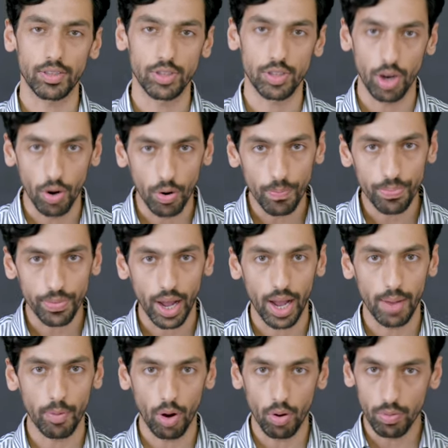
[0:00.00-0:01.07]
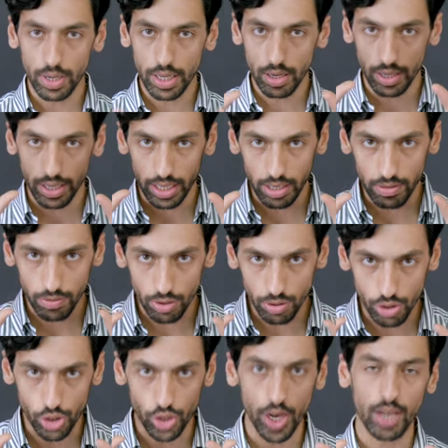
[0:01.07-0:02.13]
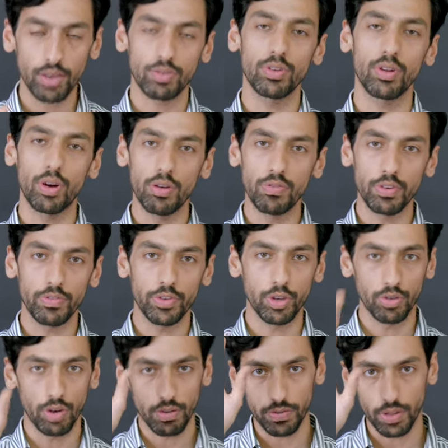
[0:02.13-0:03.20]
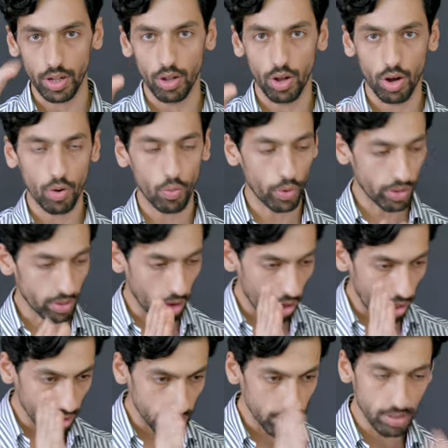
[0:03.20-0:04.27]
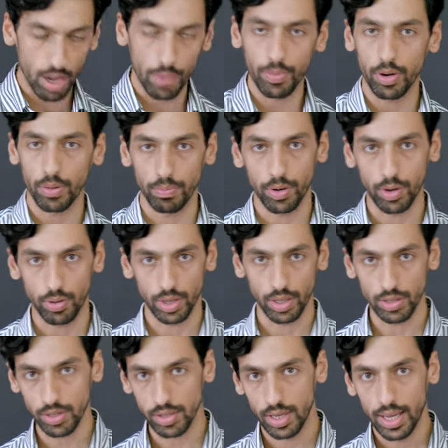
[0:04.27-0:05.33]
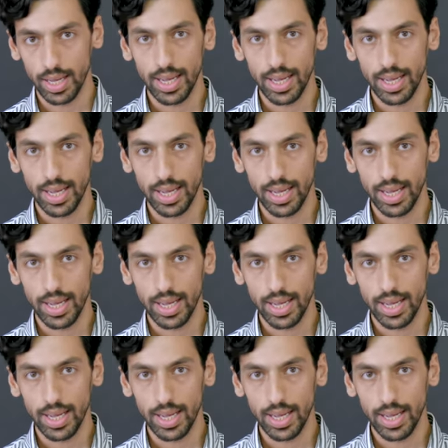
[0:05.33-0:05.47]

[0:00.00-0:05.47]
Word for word: So I'm only going to give you a general overview of the law with all the subcomponents,